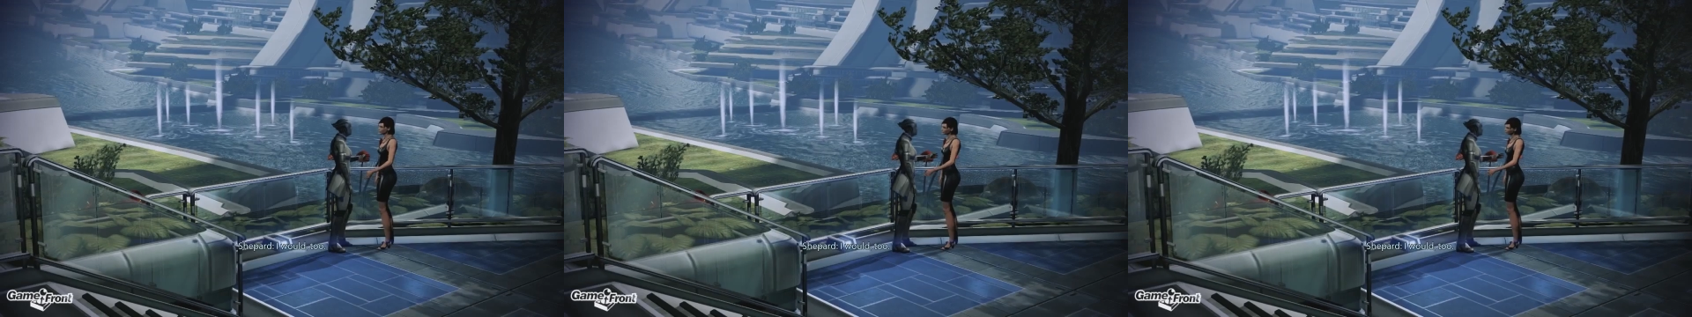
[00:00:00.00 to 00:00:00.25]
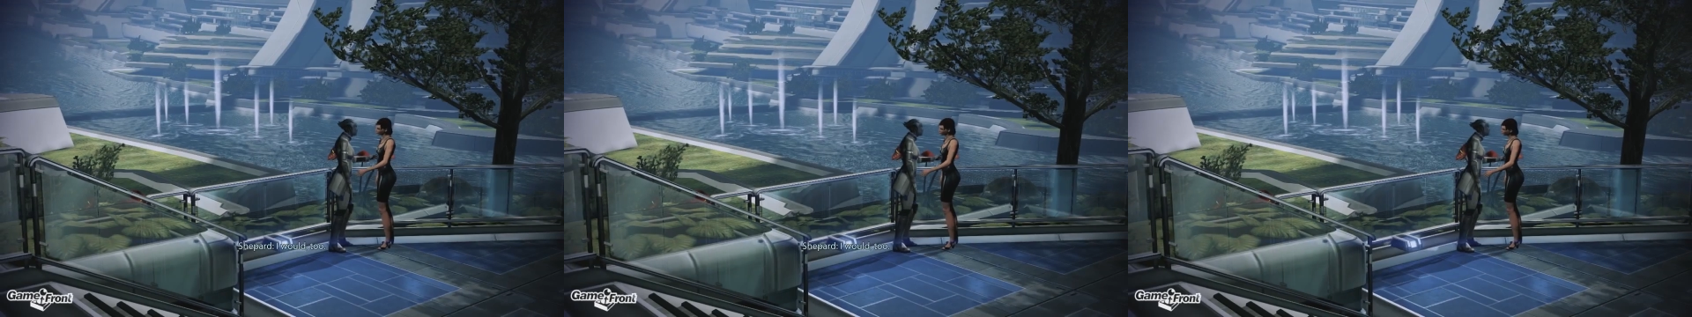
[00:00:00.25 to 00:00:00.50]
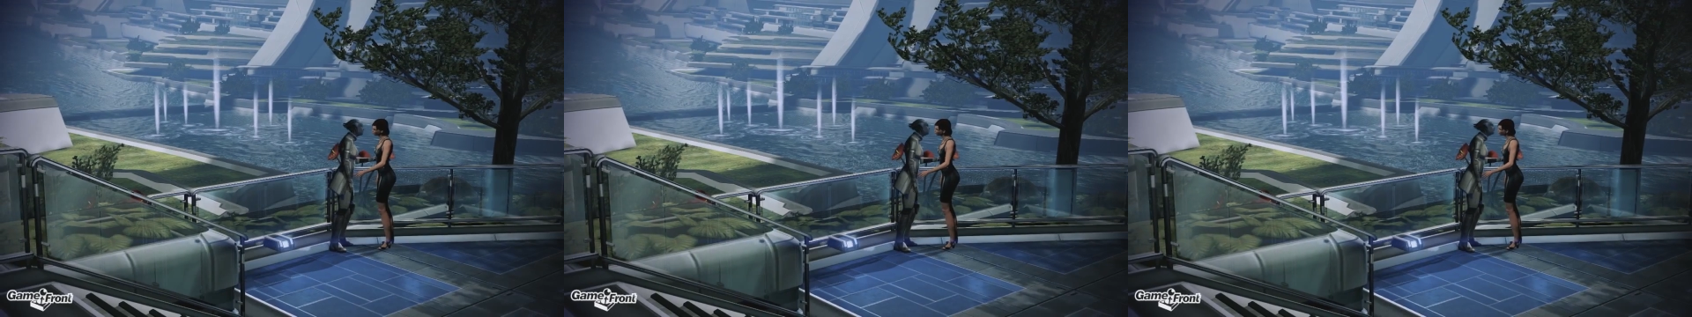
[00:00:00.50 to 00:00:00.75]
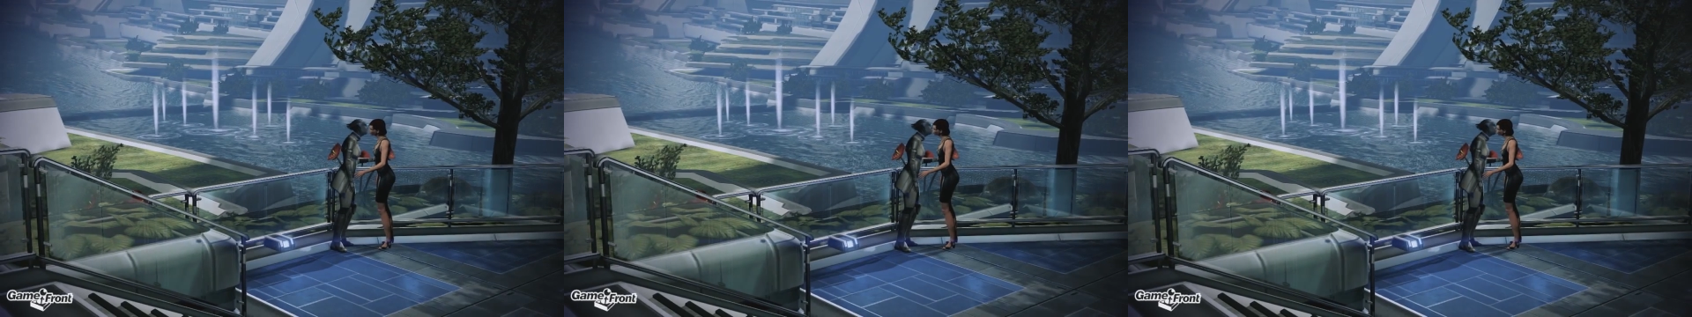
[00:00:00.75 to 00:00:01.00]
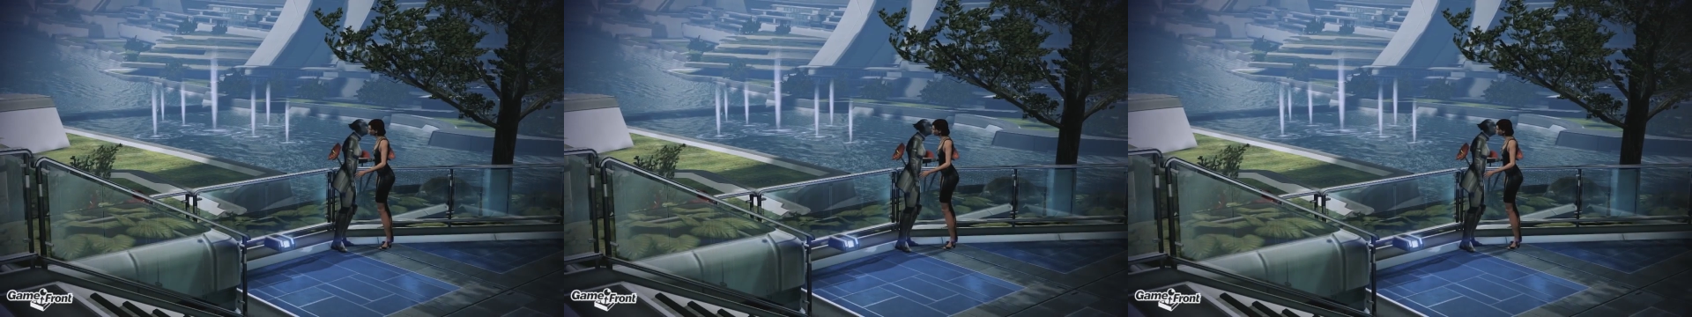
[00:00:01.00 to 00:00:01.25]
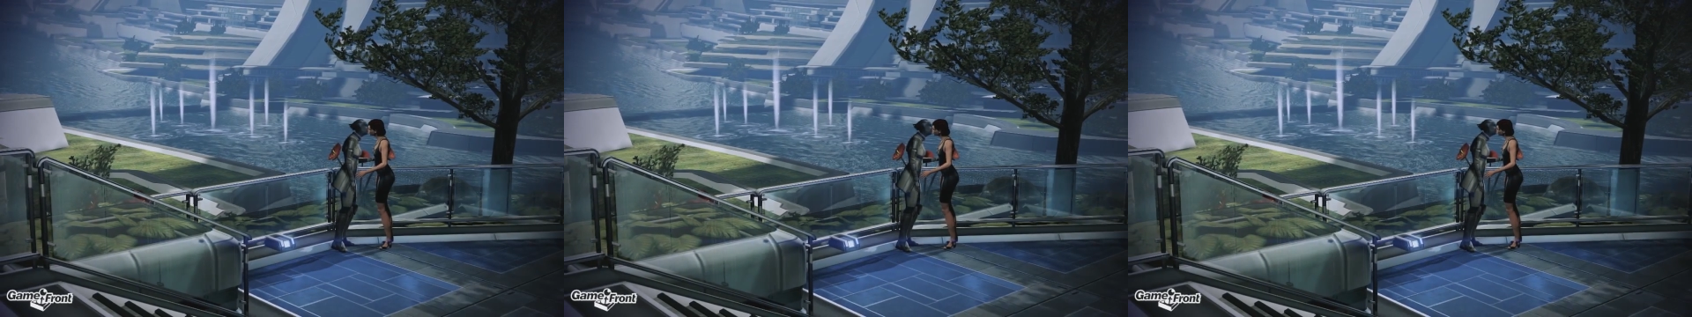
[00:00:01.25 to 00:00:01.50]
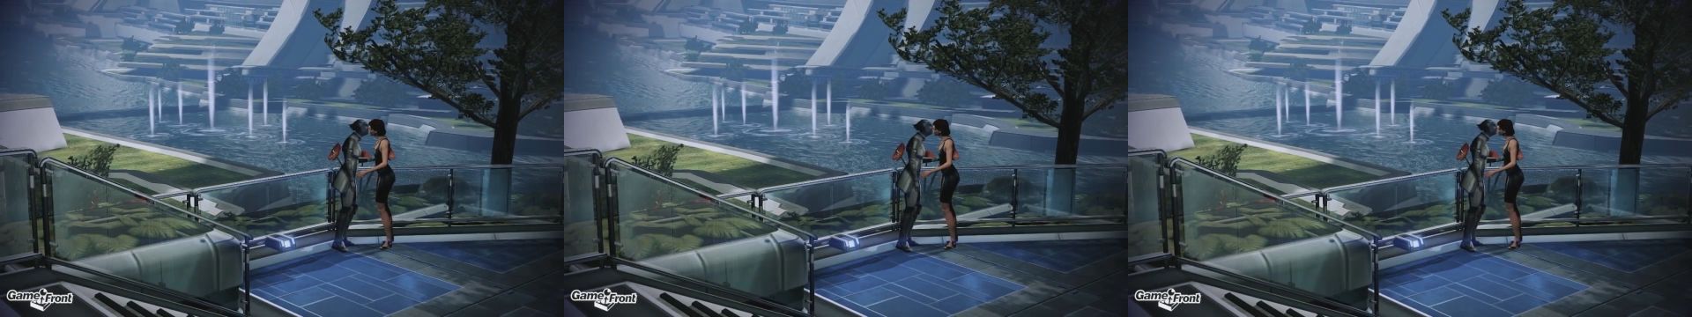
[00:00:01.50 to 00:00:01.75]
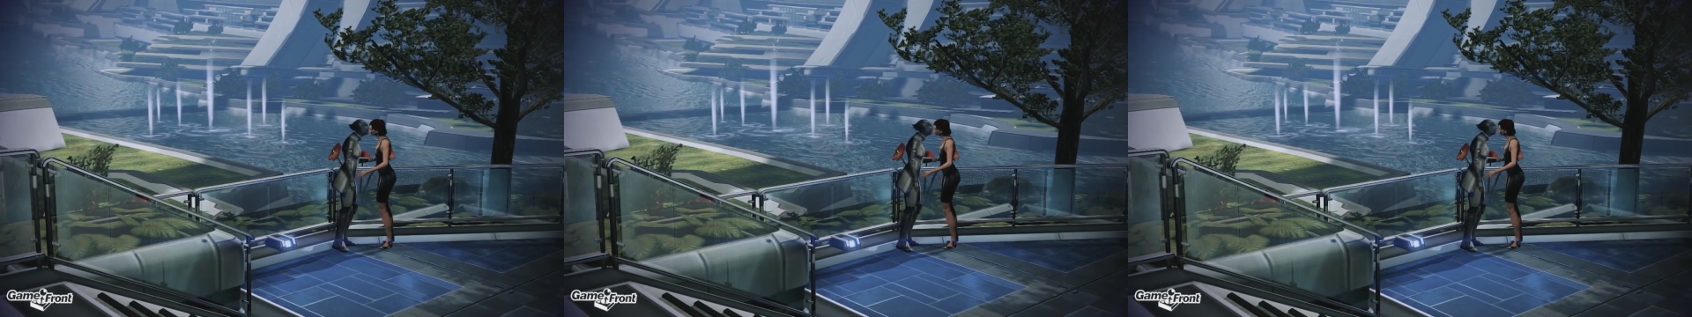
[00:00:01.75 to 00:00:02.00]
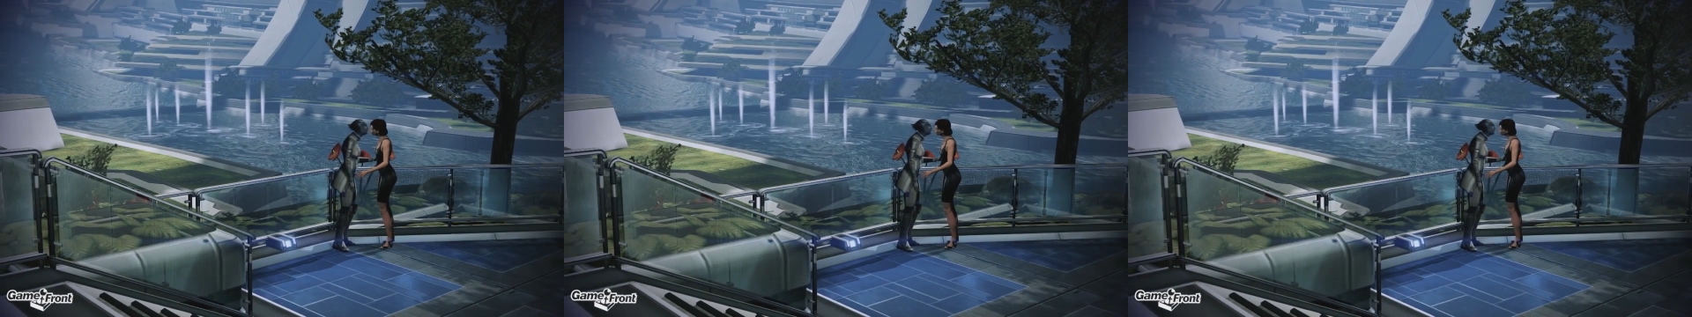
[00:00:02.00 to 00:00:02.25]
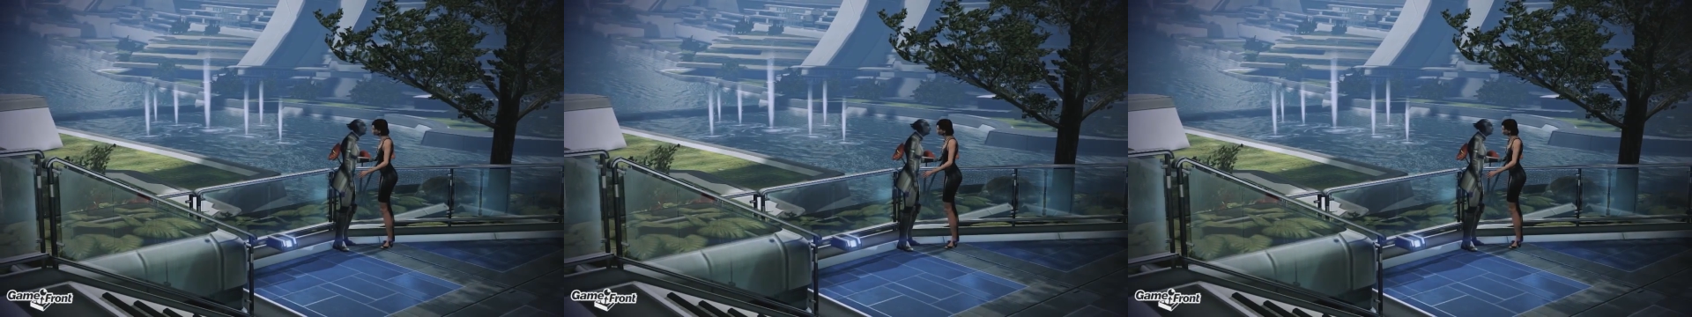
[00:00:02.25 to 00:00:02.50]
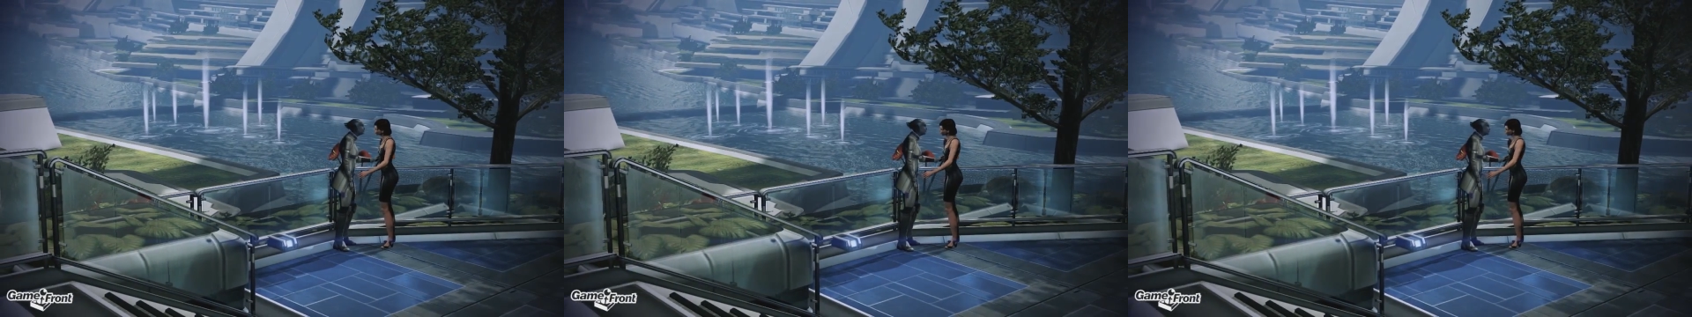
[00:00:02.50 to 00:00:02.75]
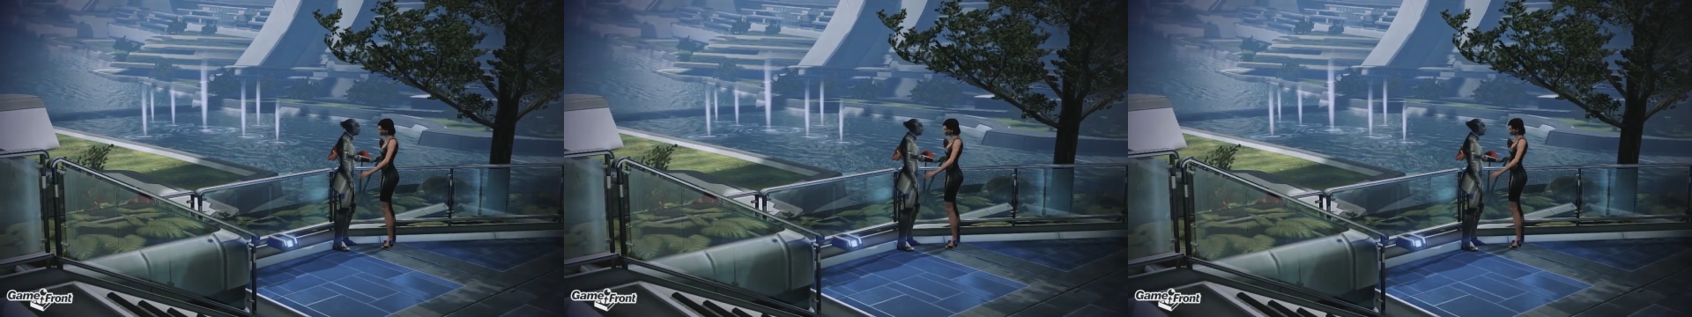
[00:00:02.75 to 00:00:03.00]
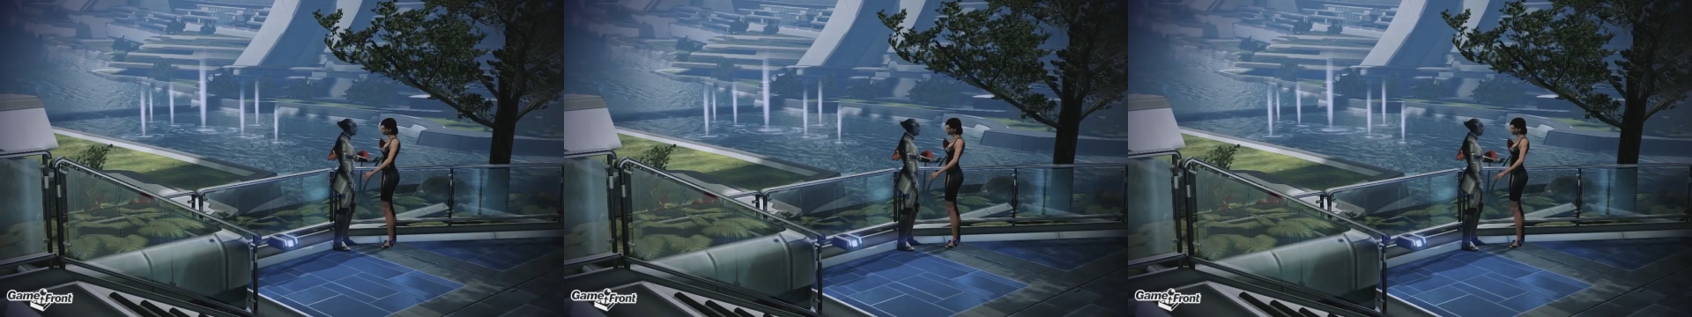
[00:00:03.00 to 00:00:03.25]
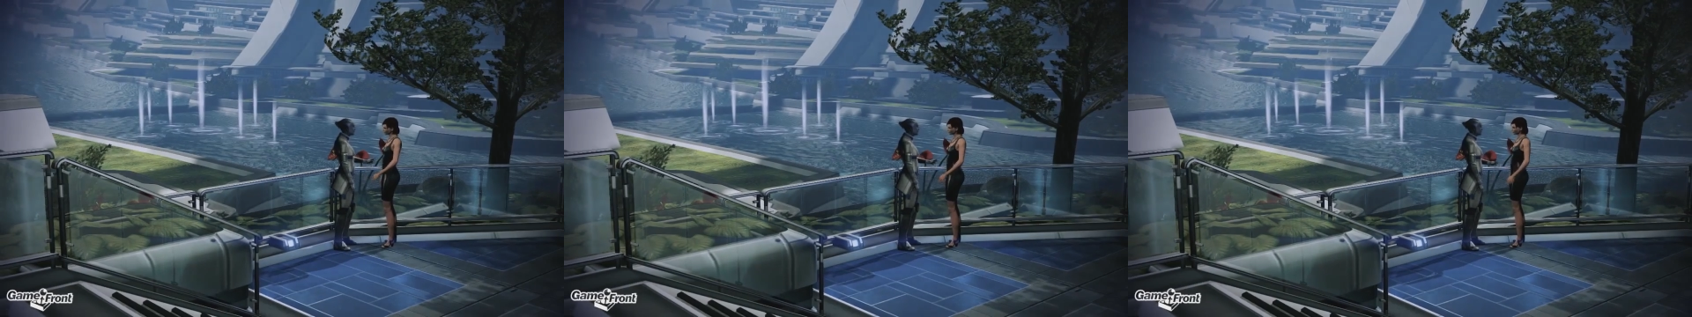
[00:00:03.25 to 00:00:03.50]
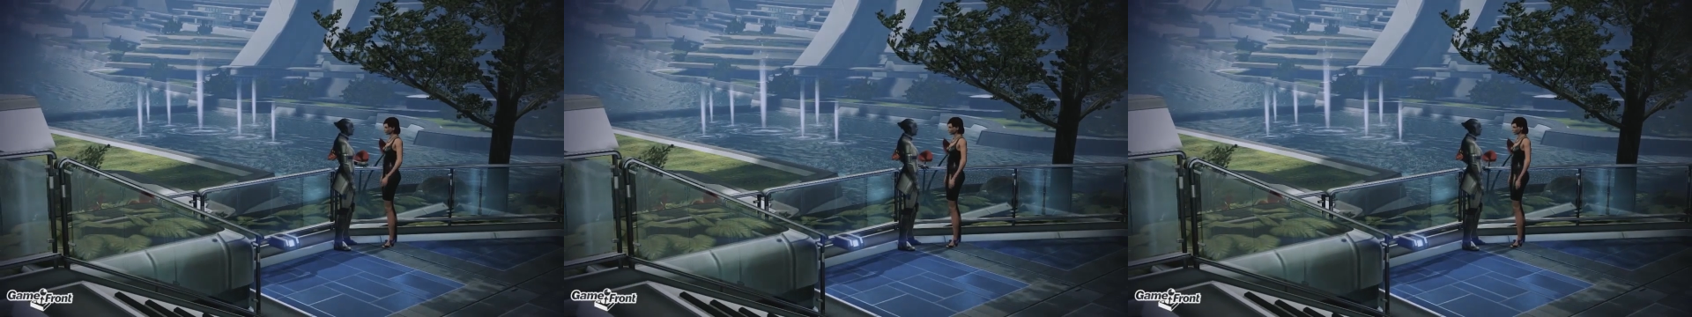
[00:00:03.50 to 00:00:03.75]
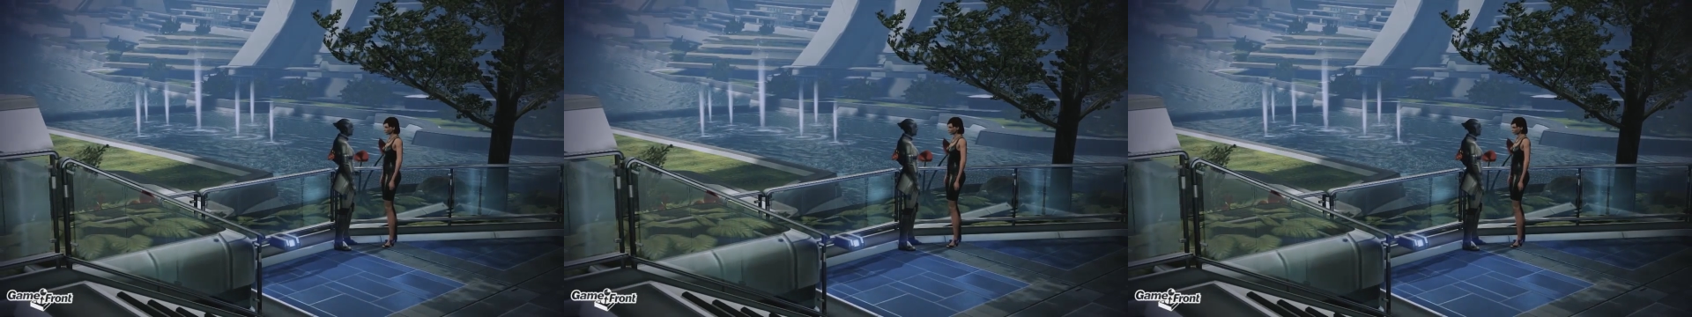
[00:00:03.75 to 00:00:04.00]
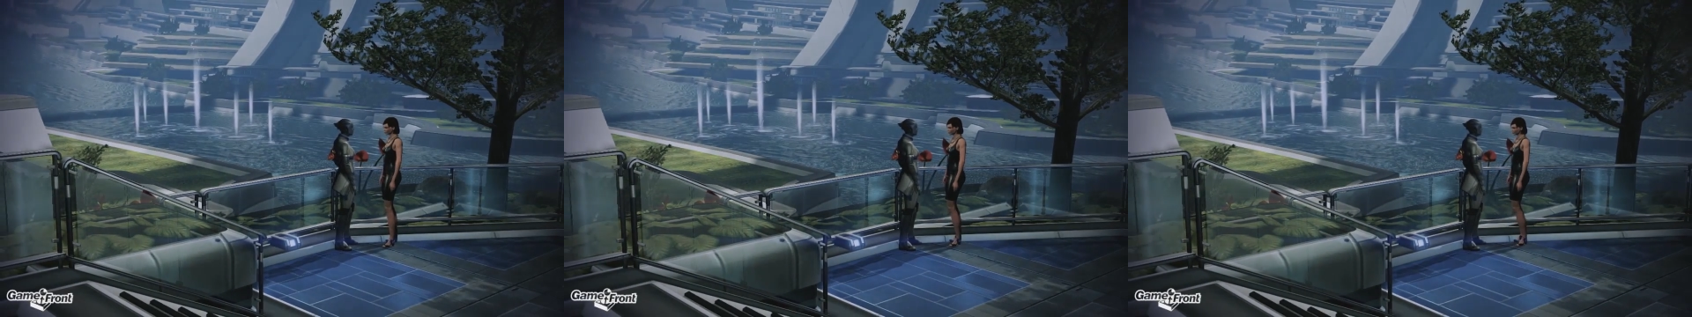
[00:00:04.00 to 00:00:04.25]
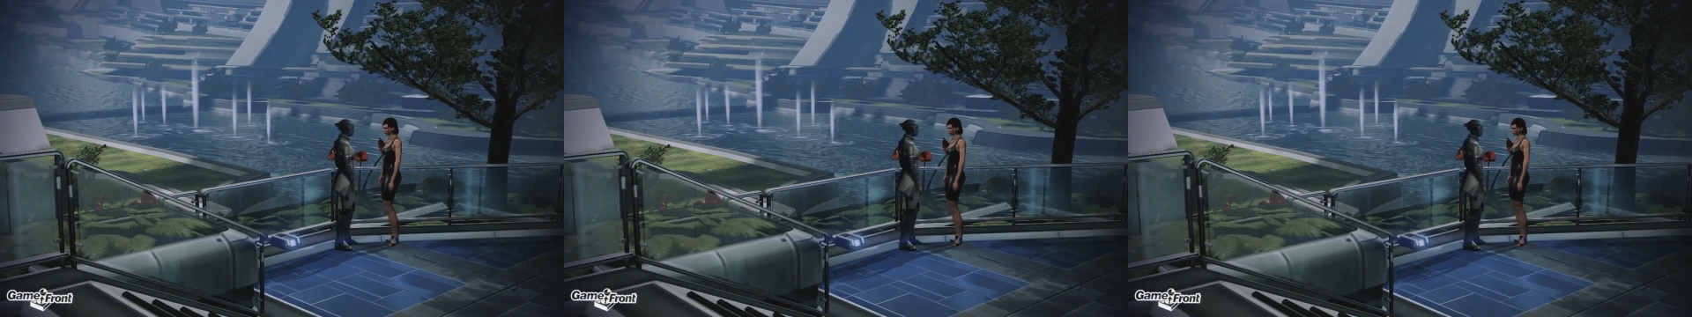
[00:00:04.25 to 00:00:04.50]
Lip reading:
[unreadable: no face in view]